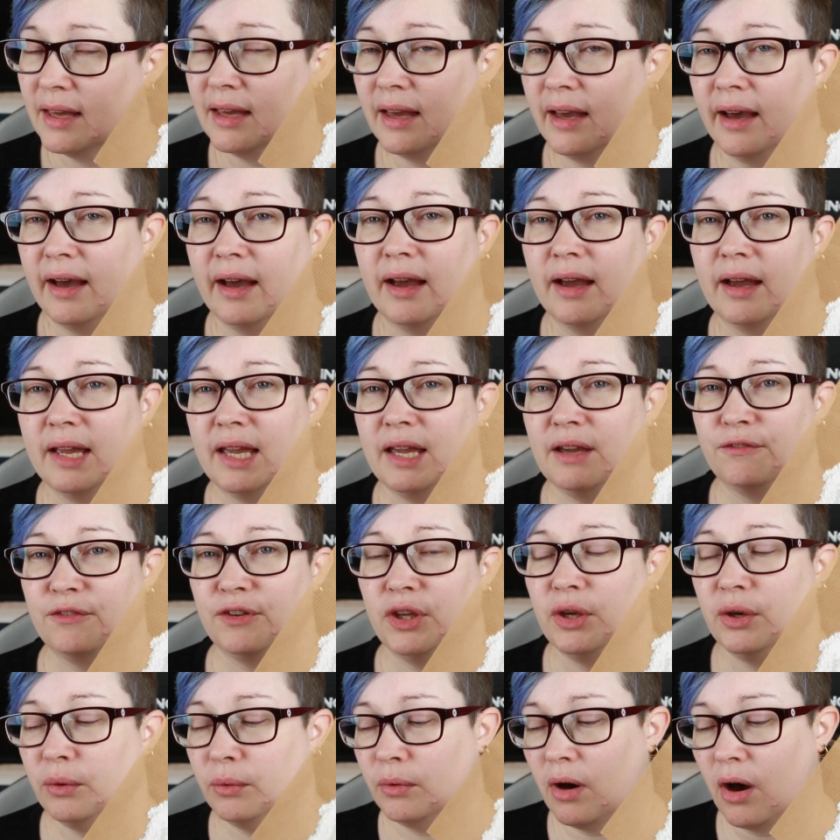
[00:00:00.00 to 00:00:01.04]
If
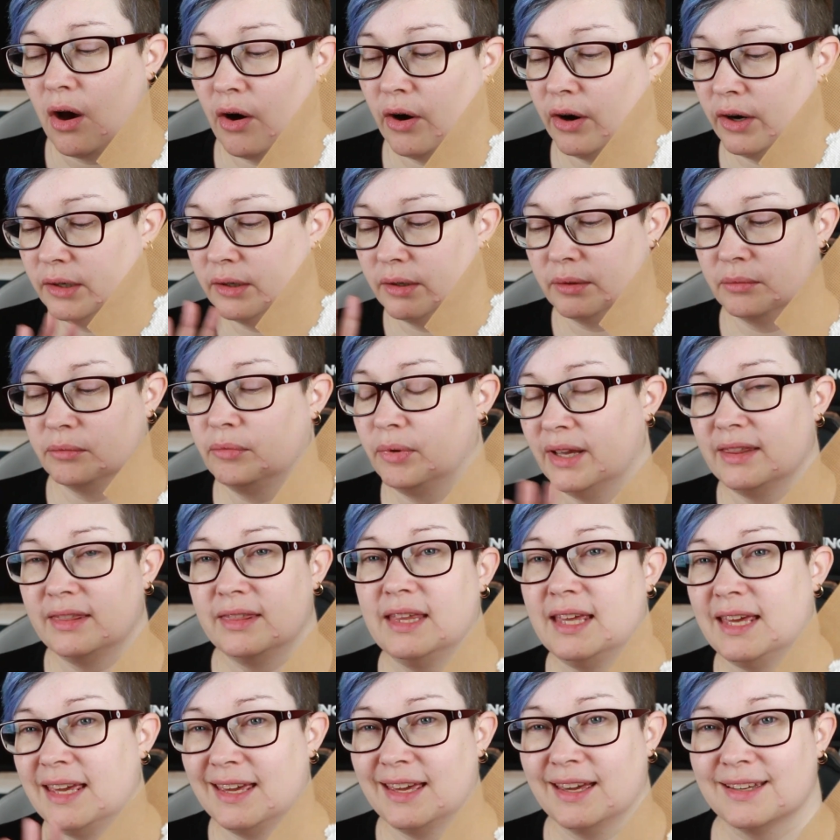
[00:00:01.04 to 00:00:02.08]
you are with
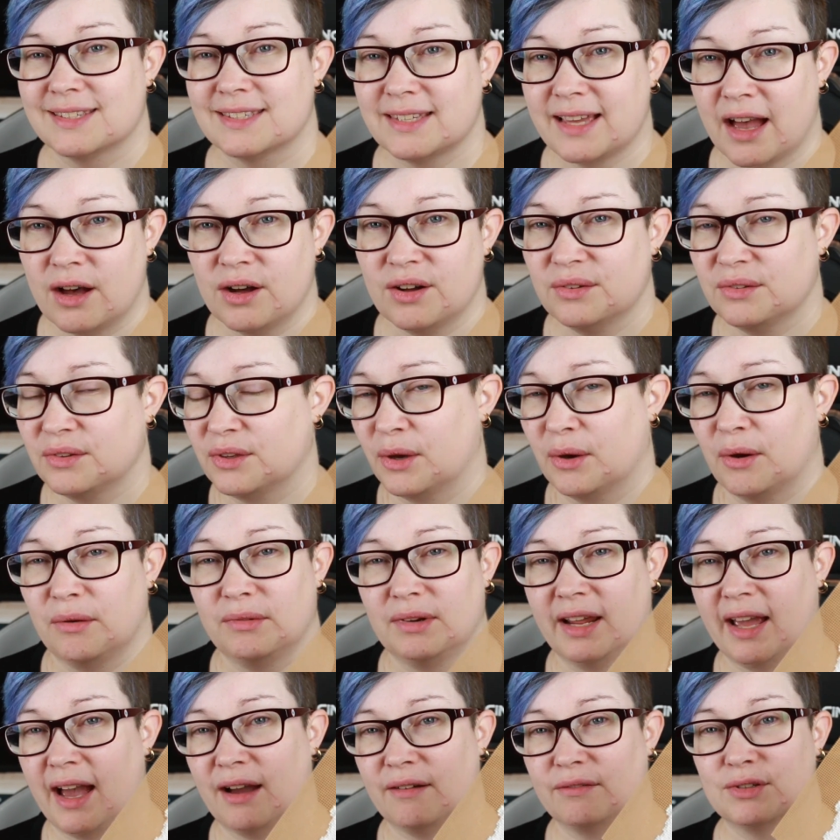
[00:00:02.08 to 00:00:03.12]
the SAL, you
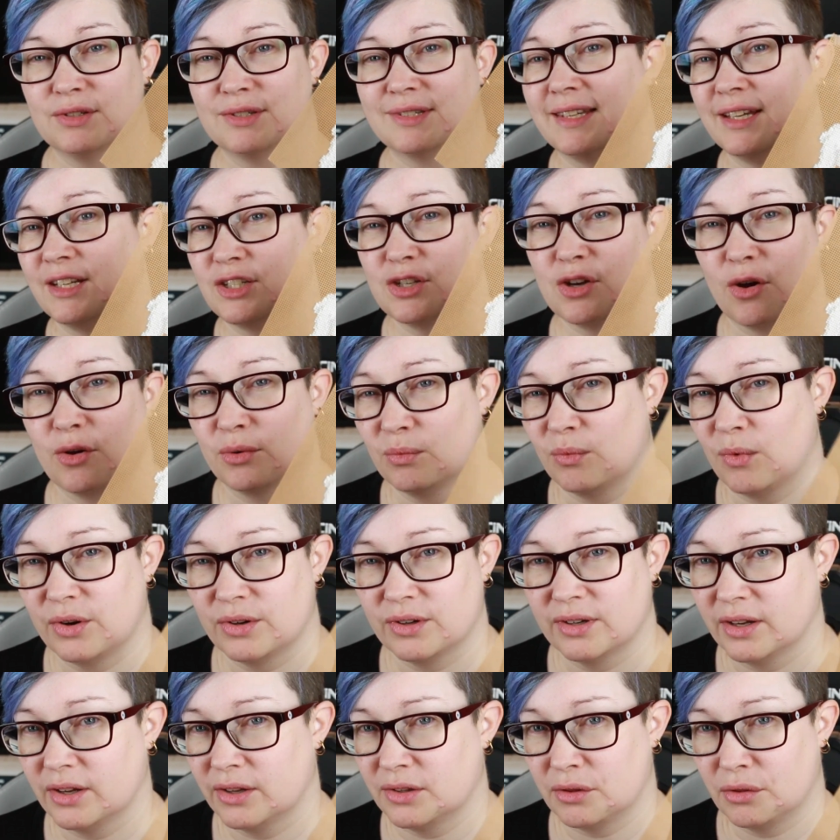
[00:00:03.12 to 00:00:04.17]
only have to stitch on
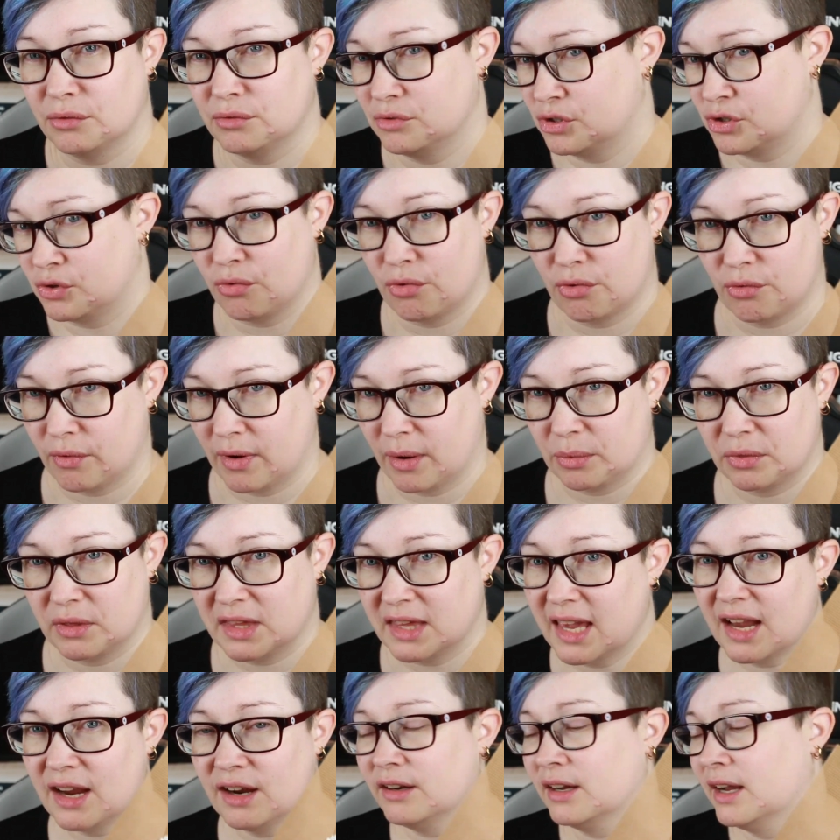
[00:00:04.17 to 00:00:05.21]
one throughout the
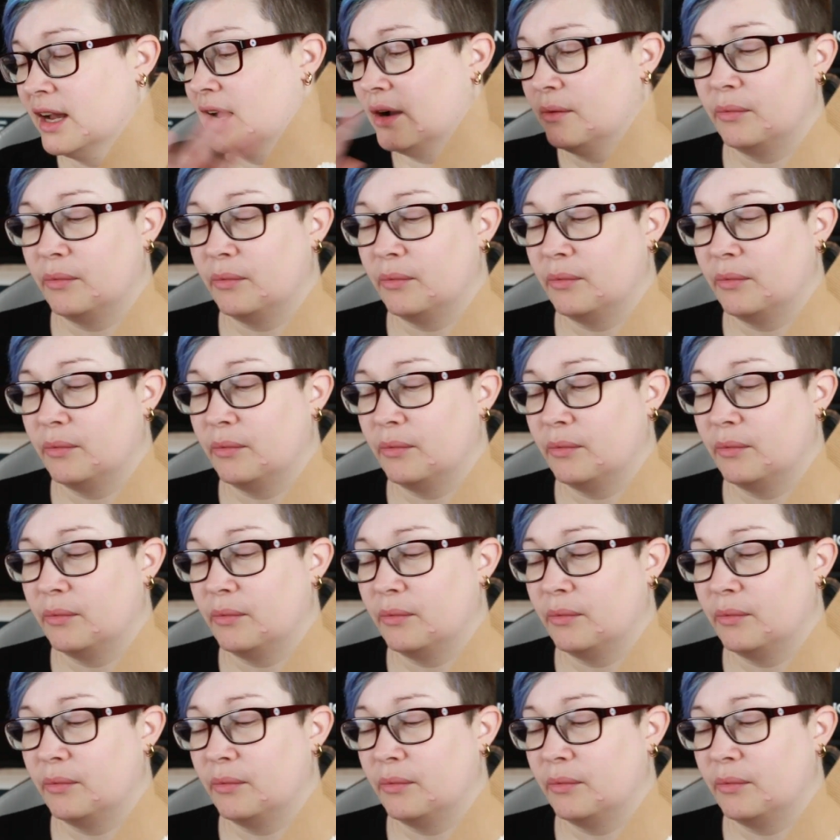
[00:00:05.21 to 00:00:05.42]
year.